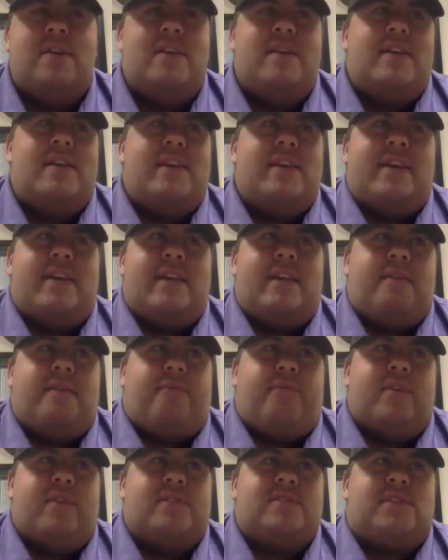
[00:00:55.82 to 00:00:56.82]
it
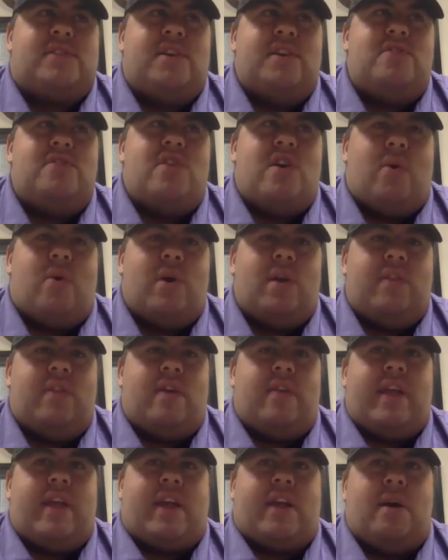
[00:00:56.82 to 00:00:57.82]
feels good knowing
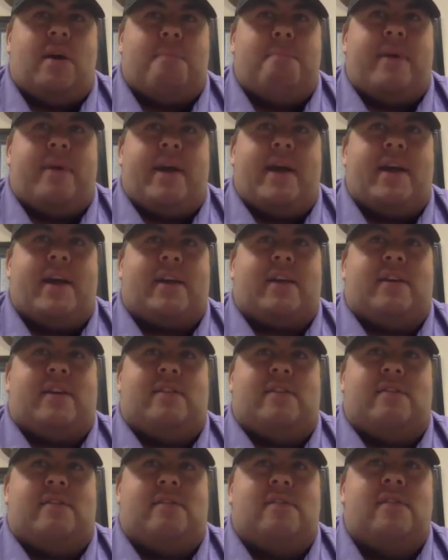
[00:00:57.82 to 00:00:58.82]
that they come back.
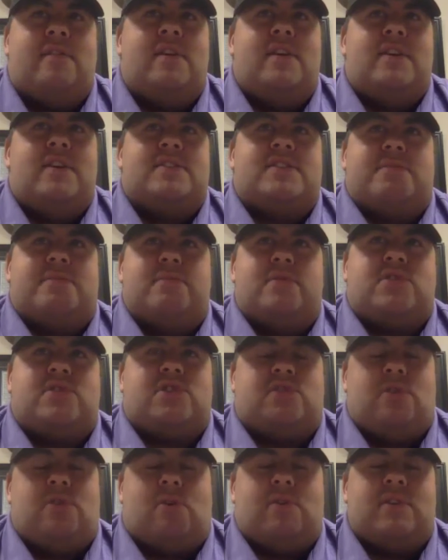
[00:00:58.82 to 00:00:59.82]
And some of the
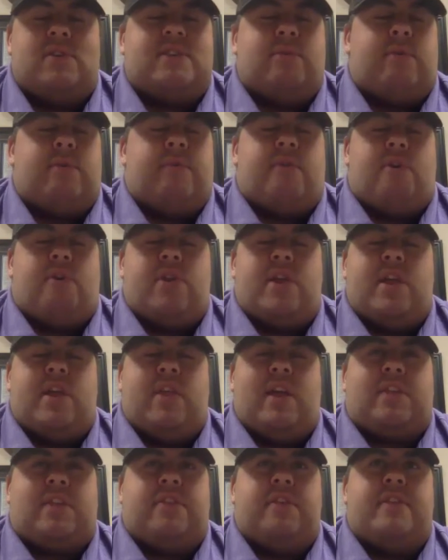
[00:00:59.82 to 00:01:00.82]
stories that we've heard at
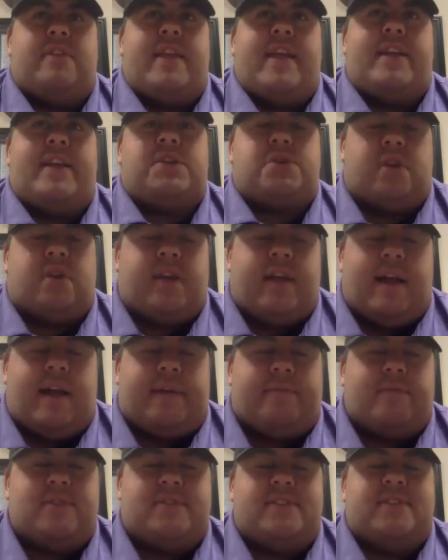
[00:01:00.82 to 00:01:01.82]
like the national
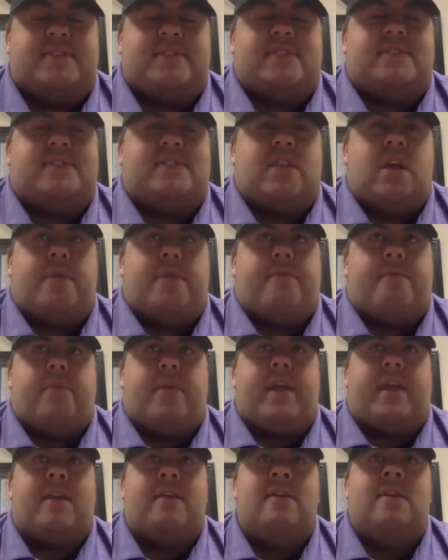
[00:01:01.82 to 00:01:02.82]
conferences and stuff of
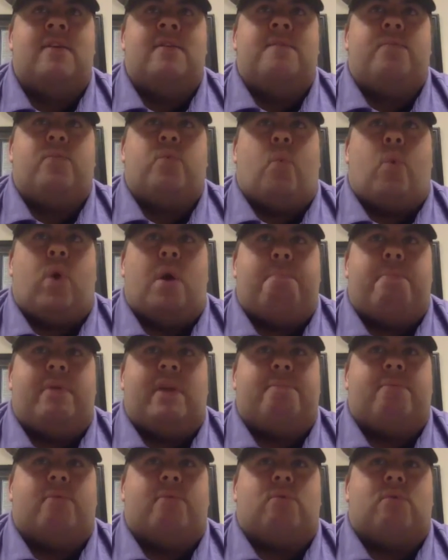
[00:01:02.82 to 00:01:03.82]
like what
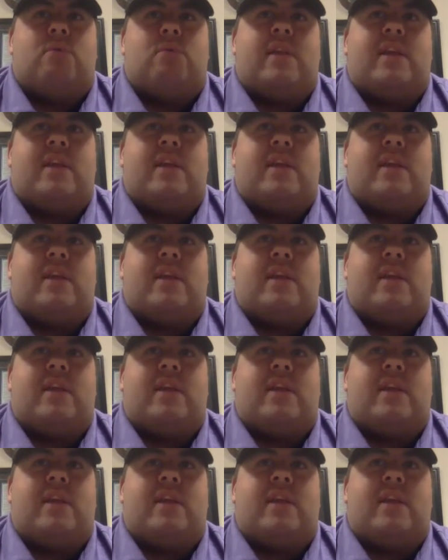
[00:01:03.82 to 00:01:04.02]
people were like,